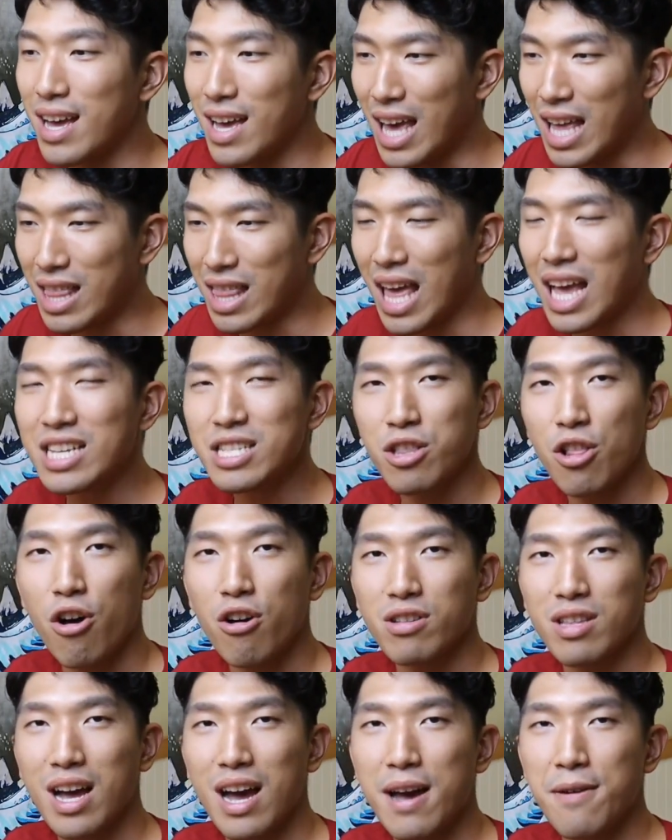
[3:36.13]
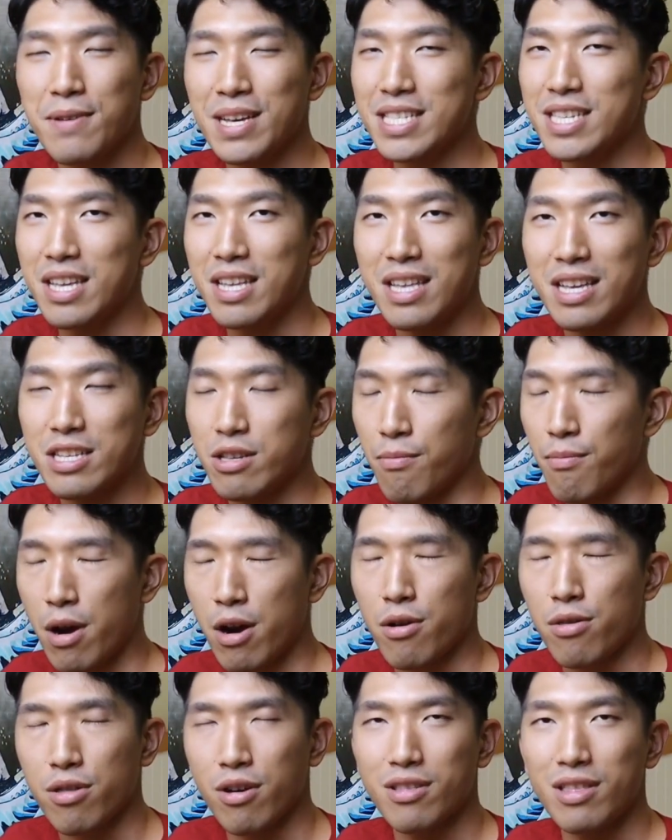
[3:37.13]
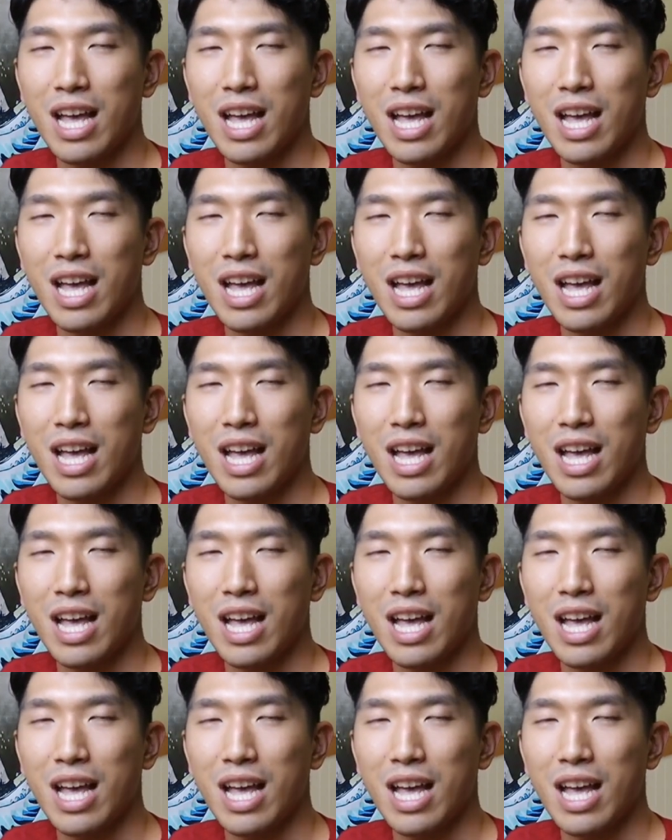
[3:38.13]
It takes a long time. SAT is a marathon.